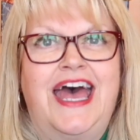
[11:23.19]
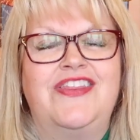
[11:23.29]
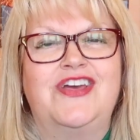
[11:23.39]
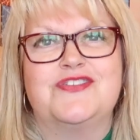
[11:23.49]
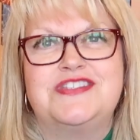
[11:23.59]

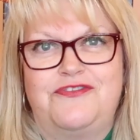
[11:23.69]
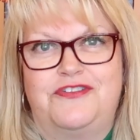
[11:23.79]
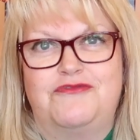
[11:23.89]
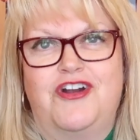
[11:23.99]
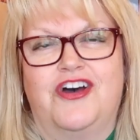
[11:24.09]
And they got
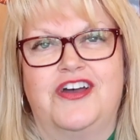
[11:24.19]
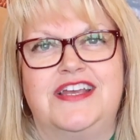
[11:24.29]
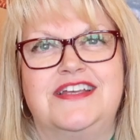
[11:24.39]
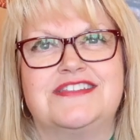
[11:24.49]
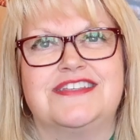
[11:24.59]
different
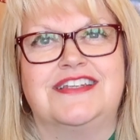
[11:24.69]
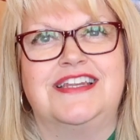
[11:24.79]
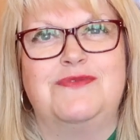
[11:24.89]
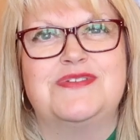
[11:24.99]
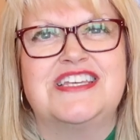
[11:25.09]
rides,
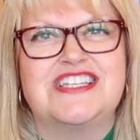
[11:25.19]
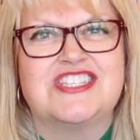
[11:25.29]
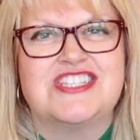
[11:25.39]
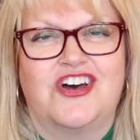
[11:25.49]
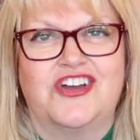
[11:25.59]
and it was
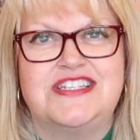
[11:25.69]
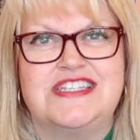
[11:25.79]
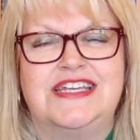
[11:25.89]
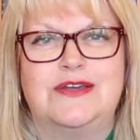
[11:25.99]
exciting.